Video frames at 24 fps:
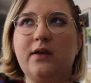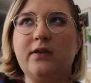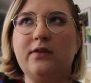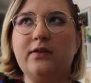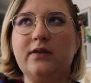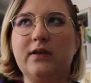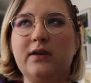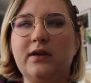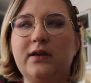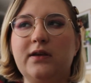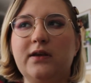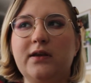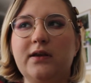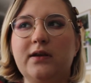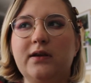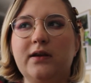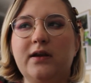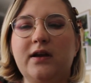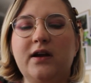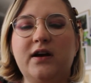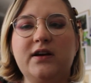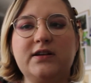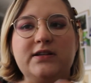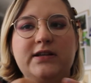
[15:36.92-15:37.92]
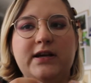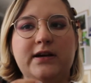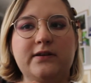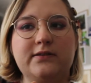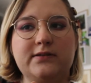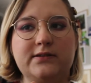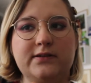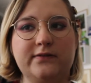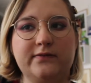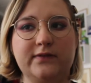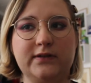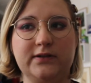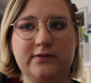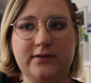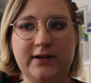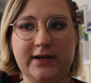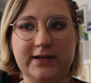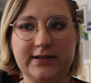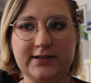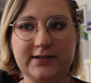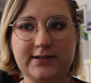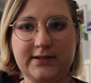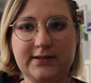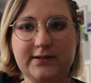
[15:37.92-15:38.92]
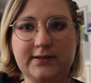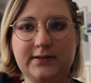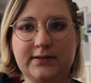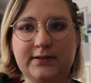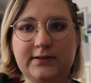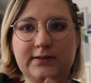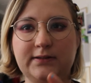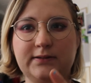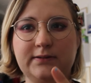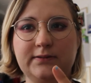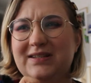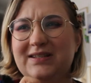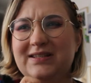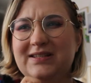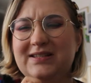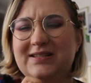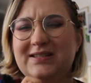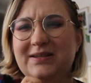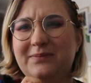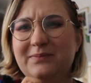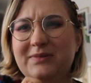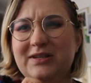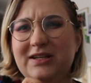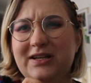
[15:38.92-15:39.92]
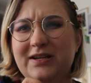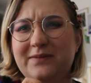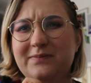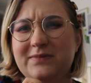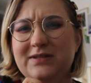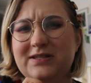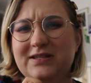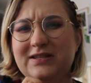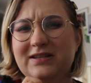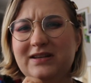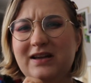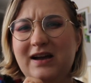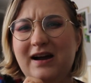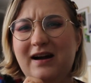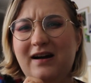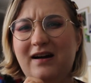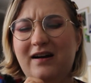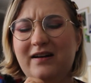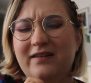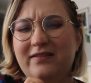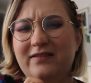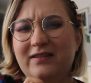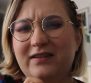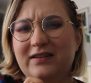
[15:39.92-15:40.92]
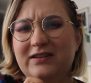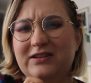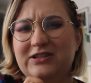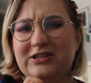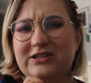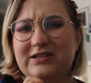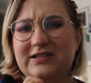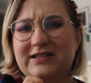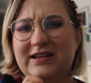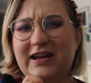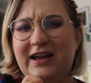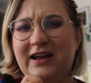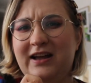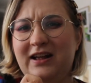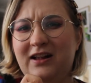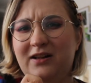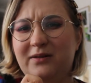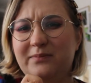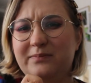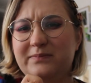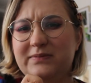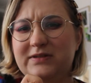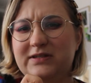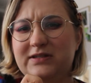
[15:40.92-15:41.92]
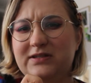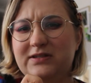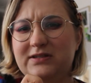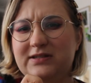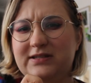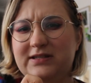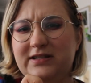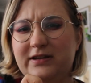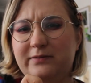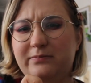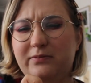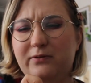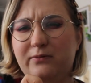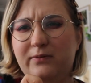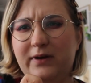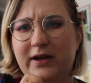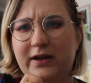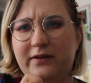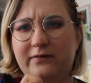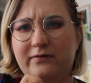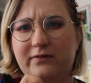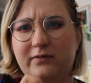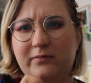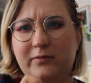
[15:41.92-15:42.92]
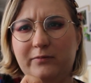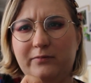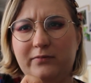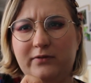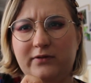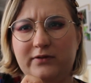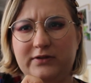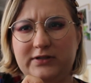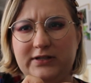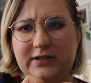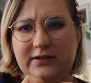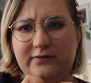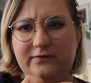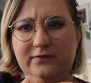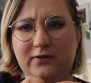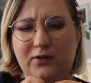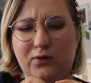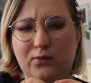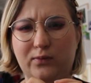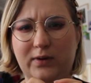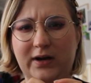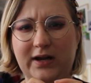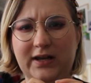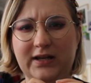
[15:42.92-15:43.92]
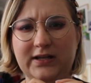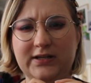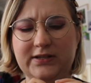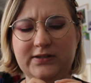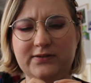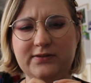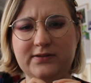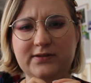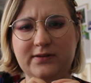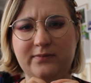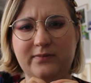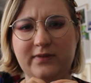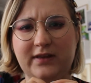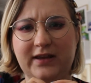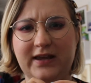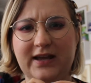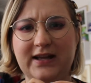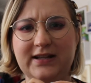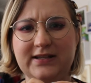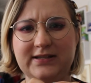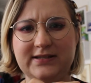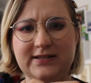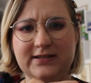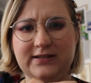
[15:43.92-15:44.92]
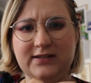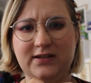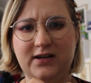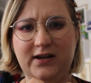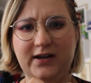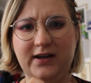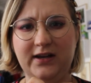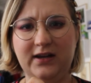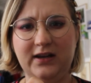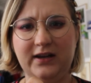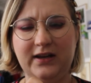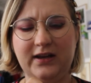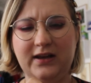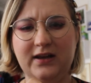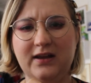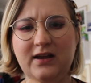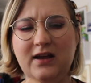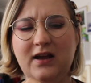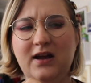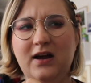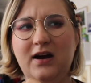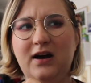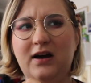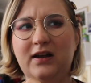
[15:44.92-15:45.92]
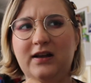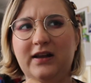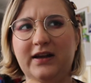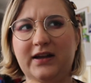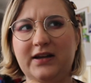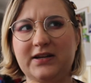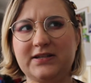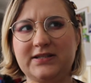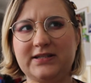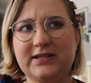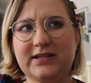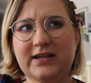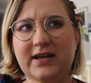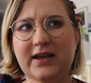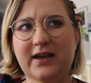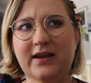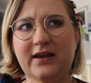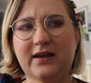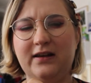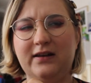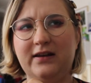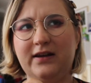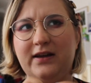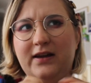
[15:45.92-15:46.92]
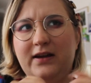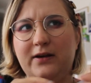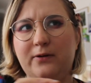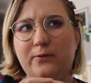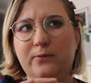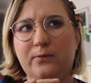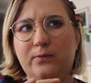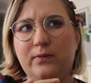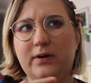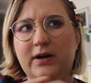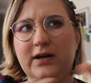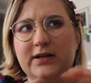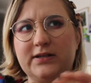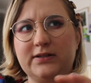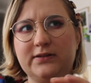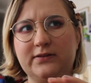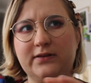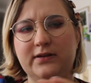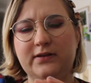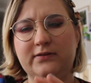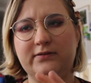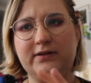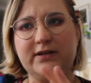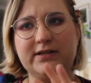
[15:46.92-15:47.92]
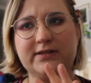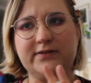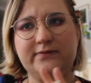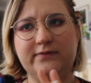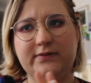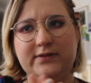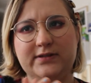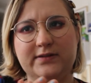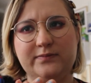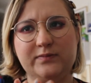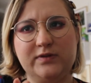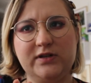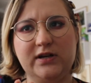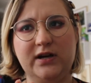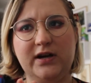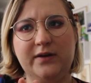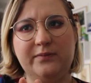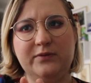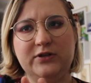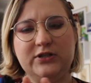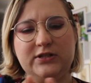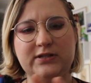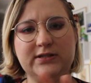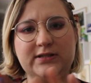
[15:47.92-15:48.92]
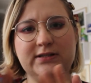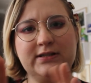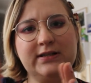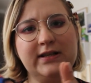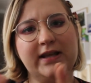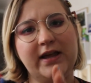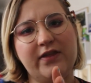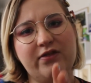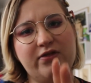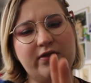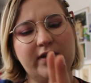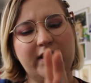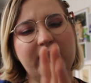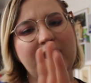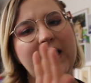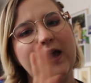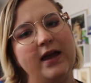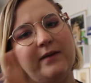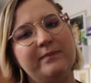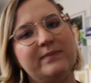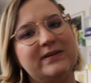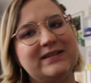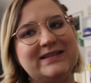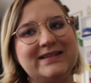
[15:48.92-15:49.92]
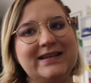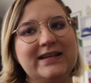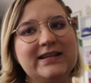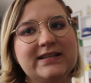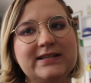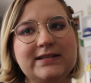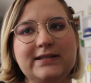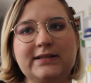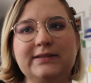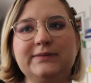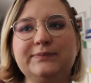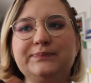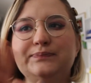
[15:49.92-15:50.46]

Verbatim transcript: the cutouts of the dress. Sometimes I think it just helps to step away from a project for a while and do something else entirely, like I did here. Like, I worked on the dress for some time and just let the cape sit,